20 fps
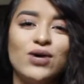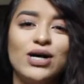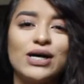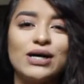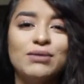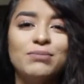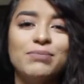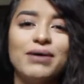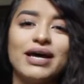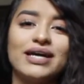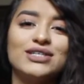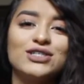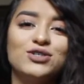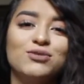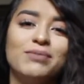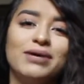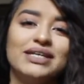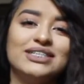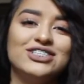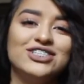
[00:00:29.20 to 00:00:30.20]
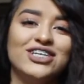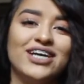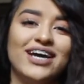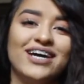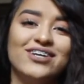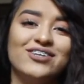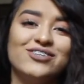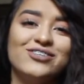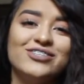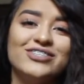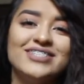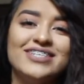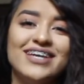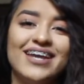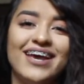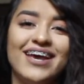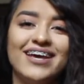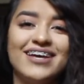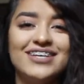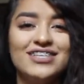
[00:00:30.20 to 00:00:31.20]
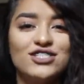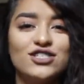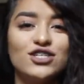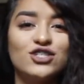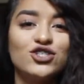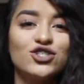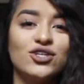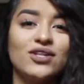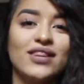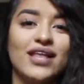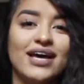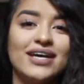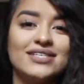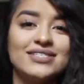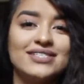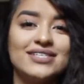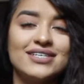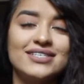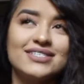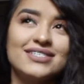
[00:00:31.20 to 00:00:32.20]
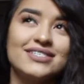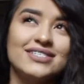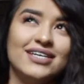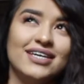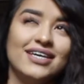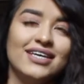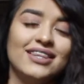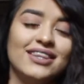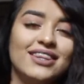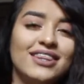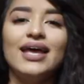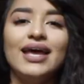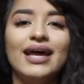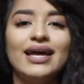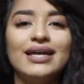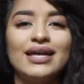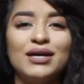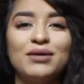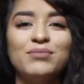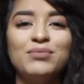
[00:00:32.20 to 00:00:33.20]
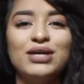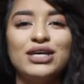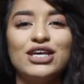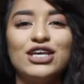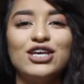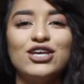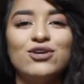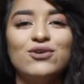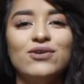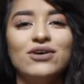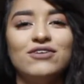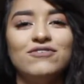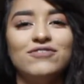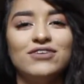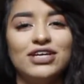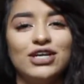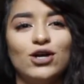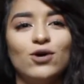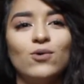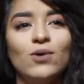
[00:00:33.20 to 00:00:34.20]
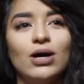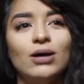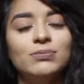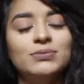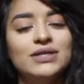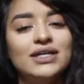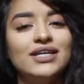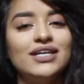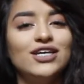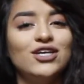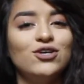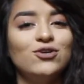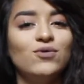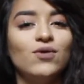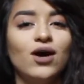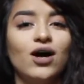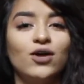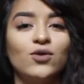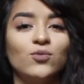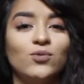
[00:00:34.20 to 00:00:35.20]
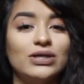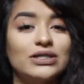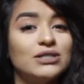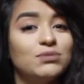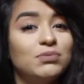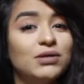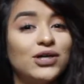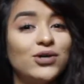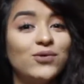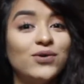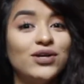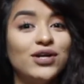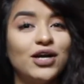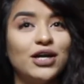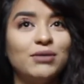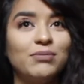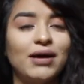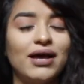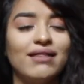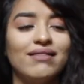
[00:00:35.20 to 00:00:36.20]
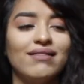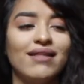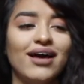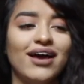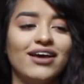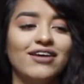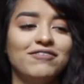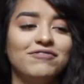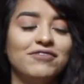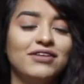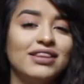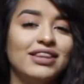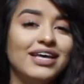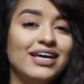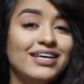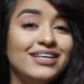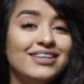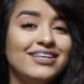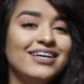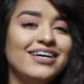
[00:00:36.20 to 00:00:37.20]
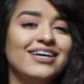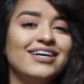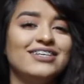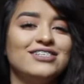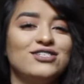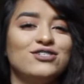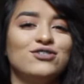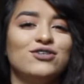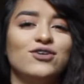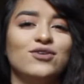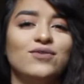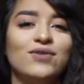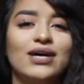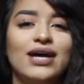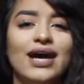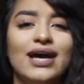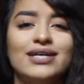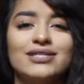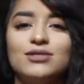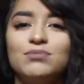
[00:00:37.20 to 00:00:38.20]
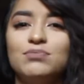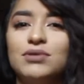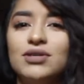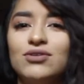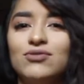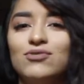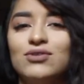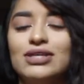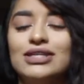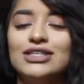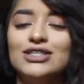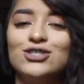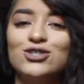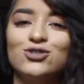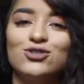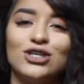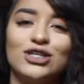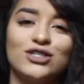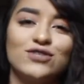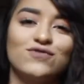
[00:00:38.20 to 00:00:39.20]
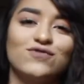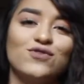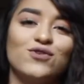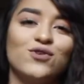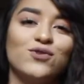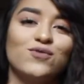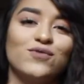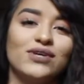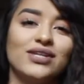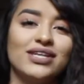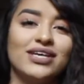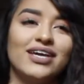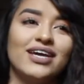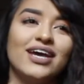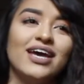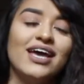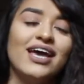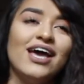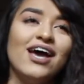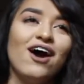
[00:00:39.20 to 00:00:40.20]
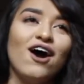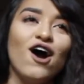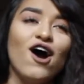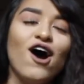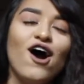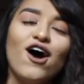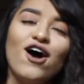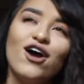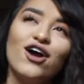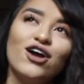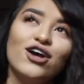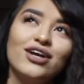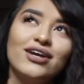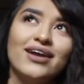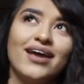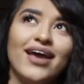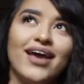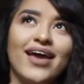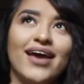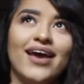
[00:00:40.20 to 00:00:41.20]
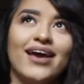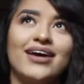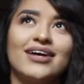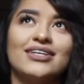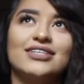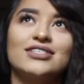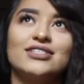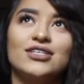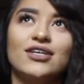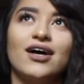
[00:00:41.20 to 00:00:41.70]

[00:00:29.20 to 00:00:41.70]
welcome back to my channel. Today is July sixteenth, and I'm bringing you a video updating you on what's been going on in my life lately. So it has been really stressful, really hard, and